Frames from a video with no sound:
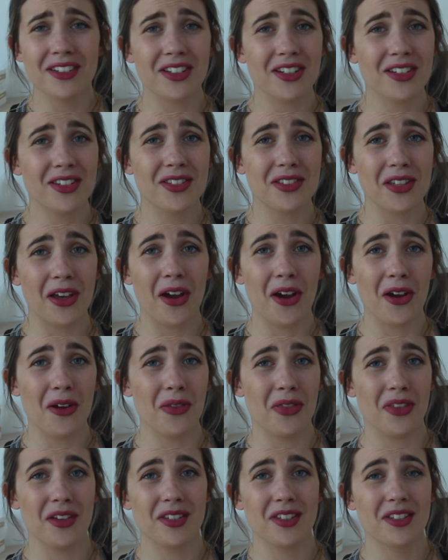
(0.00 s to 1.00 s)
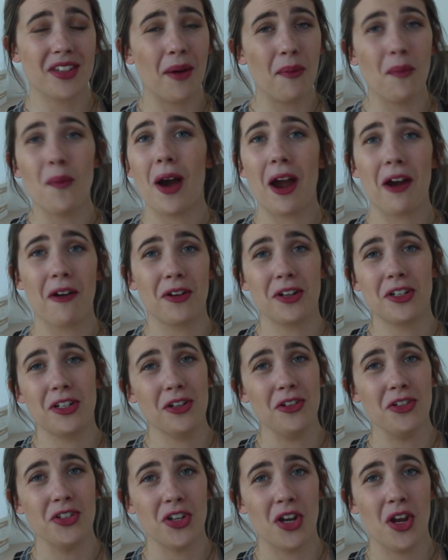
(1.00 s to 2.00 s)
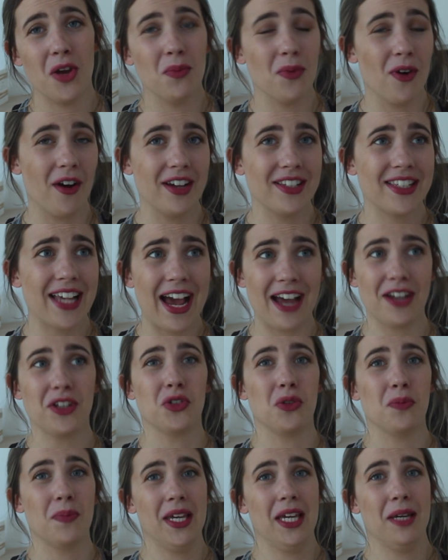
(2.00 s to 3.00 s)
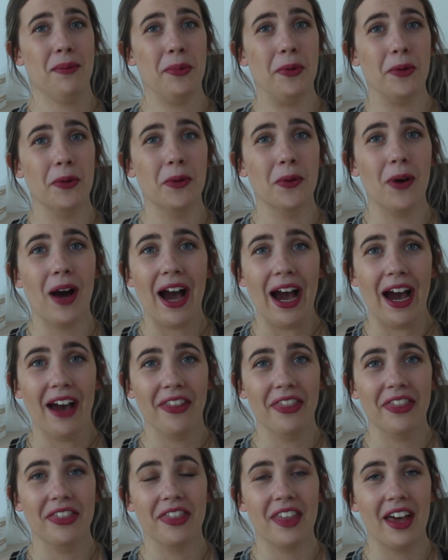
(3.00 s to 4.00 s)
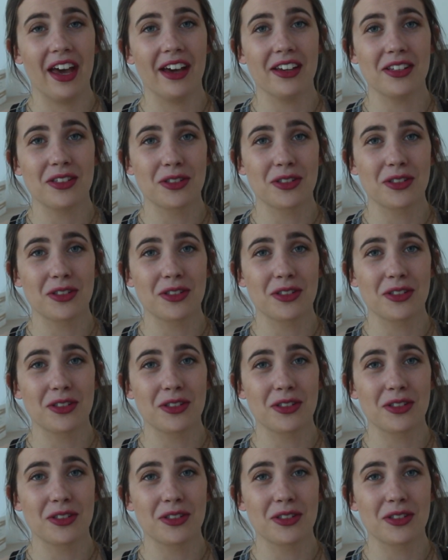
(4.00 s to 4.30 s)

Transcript: just so there's somewhere on YouTube where it's actual people and their